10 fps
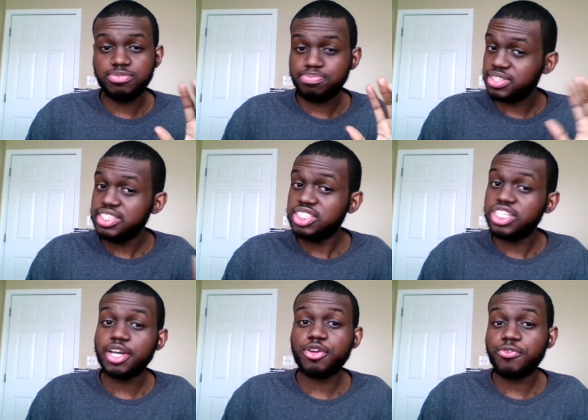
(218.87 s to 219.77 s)
please
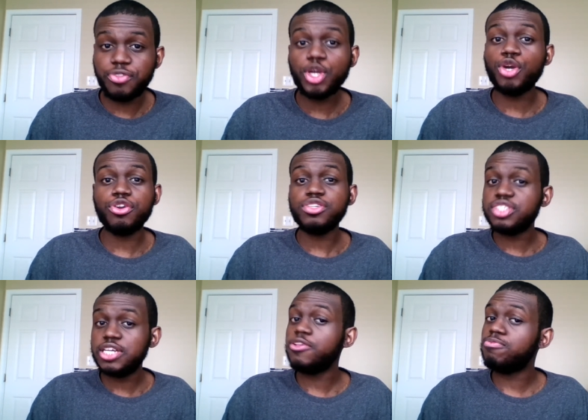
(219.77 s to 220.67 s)
check your theater and
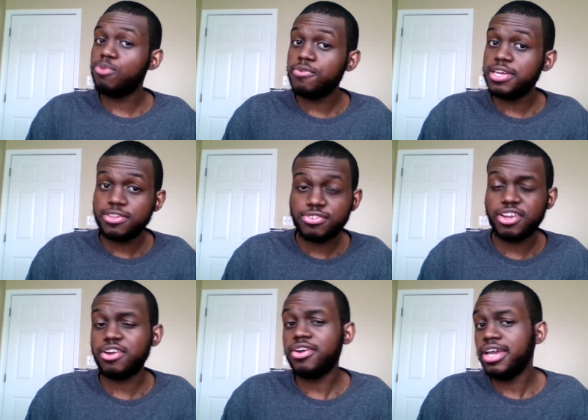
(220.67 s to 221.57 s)
see this movie is
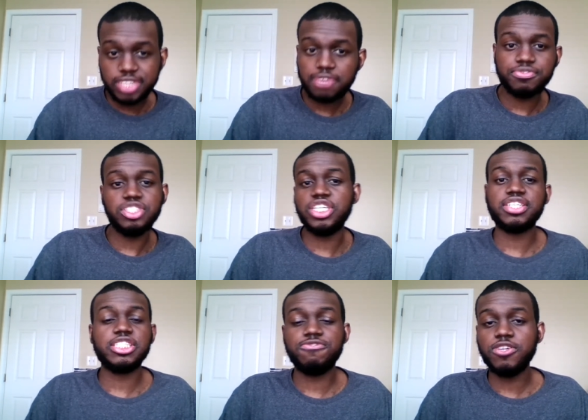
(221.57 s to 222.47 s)
there. Definitely
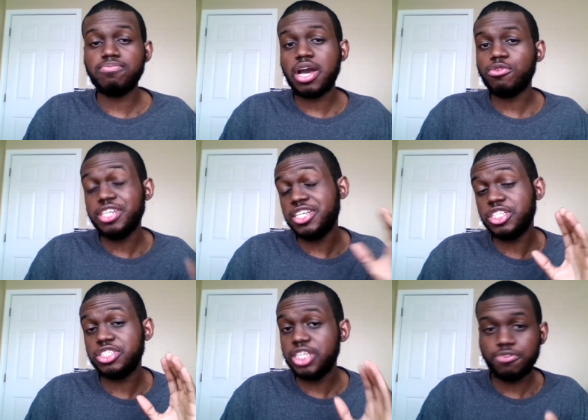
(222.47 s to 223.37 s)
check this film out. It
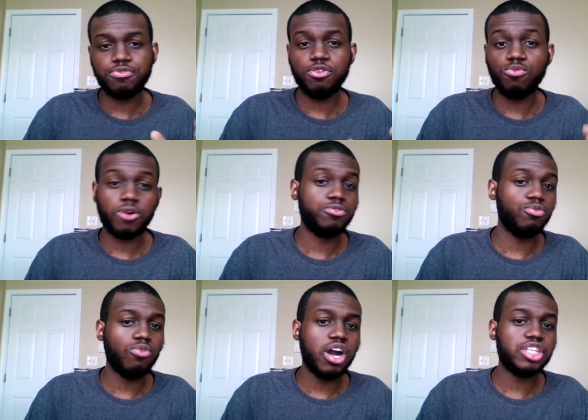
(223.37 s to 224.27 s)
is definitely worth to
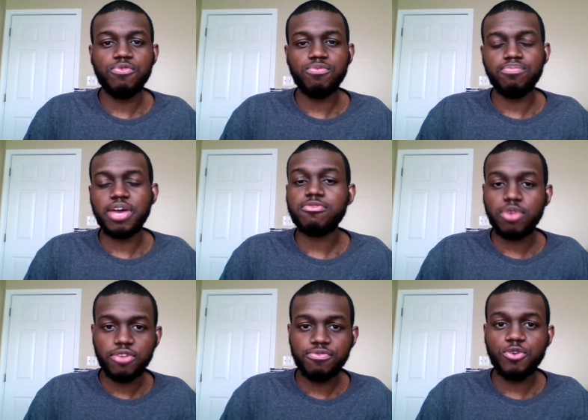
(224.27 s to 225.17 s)
watch. That's
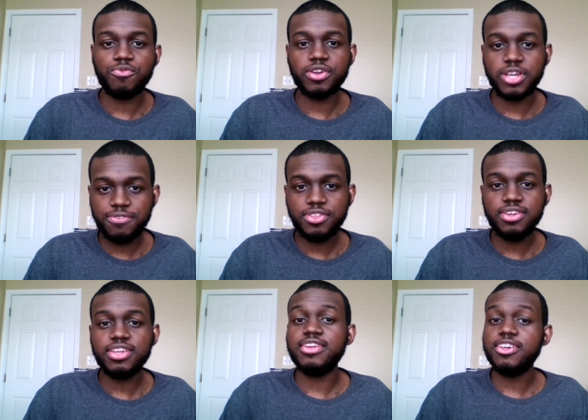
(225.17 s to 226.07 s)
my review for
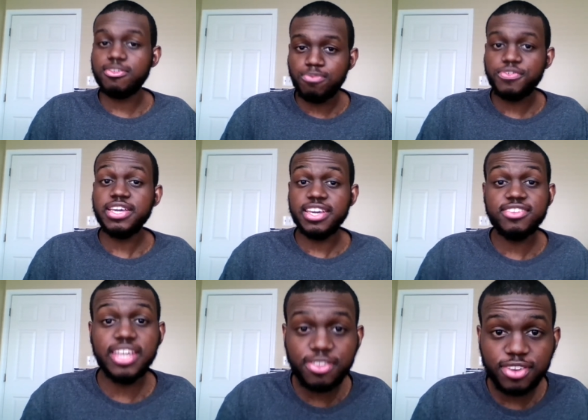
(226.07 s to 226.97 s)
Gifted, and this movie is
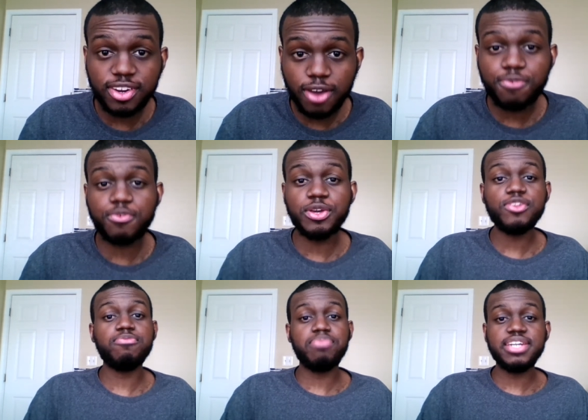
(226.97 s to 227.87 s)
gifted enough for you to
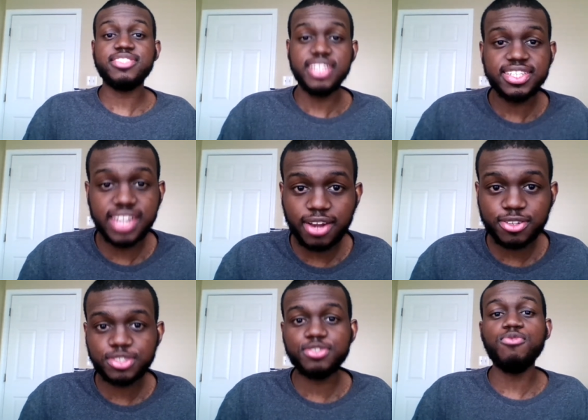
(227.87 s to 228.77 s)
spend
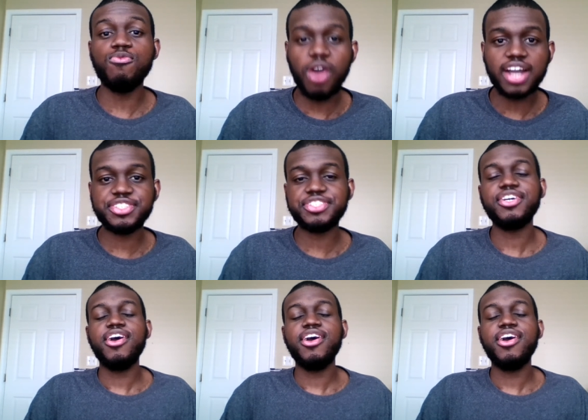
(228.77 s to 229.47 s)
$10 to watch.